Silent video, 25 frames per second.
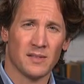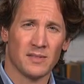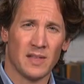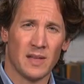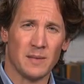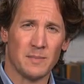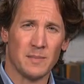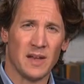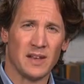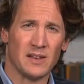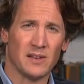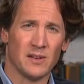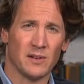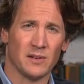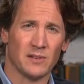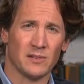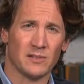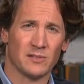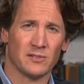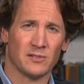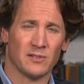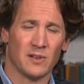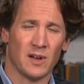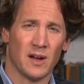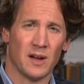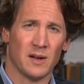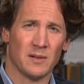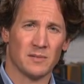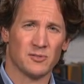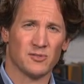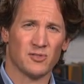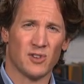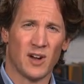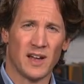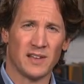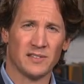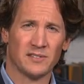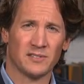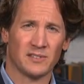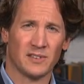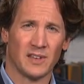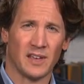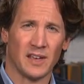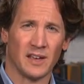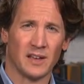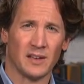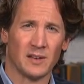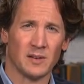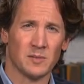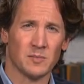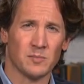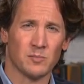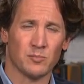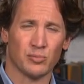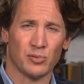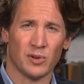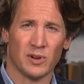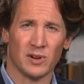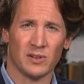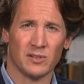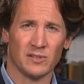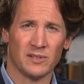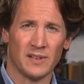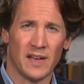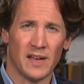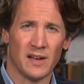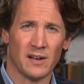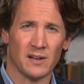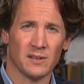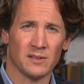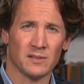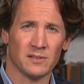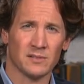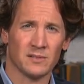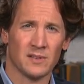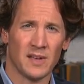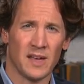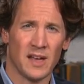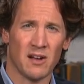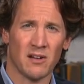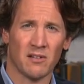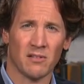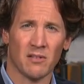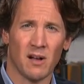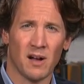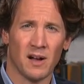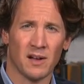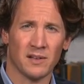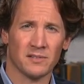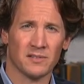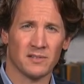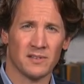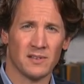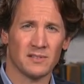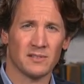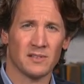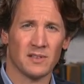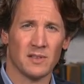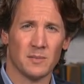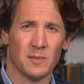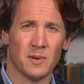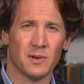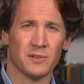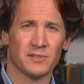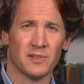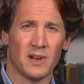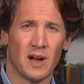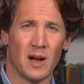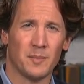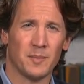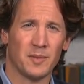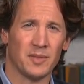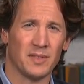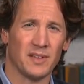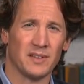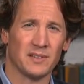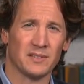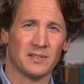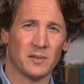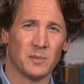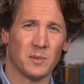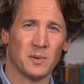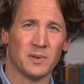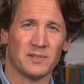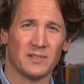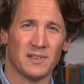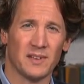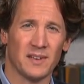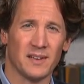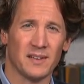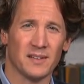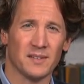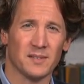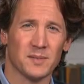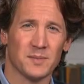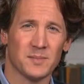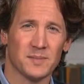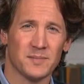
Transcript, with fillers: They may notice dry skin, brittle nails, hair loss. These are the most common things that we see.